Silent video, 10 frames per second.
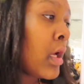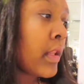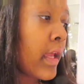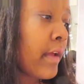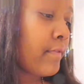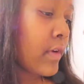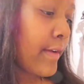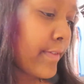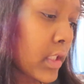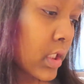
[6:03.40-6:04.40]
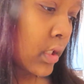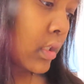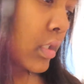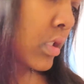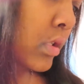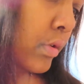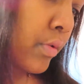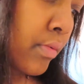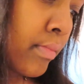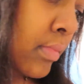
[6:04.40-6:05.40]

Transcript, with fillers: They have graphic tees too.